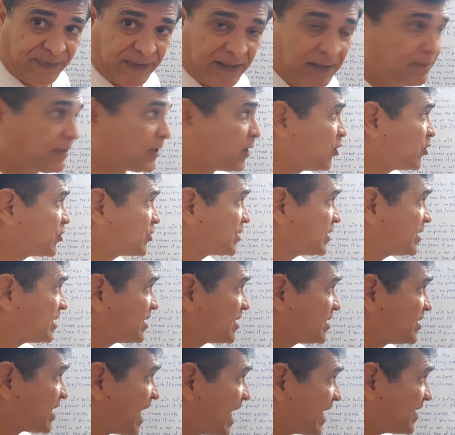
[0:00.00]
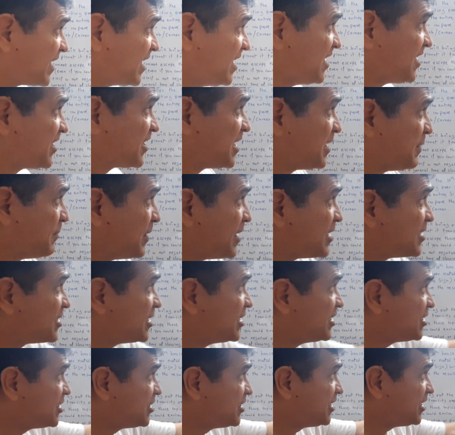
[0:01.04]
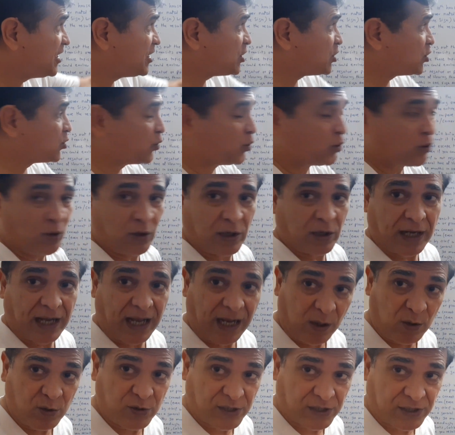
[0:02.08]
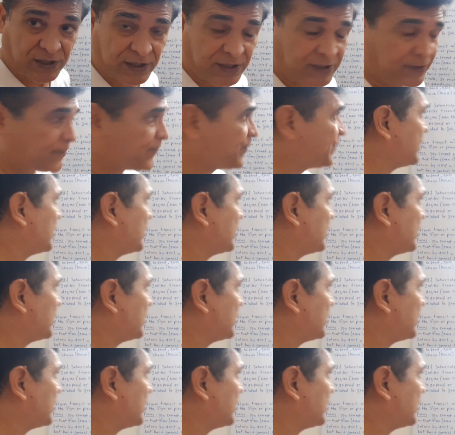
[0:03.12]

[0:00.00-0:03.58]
because Saturn represents these two houses.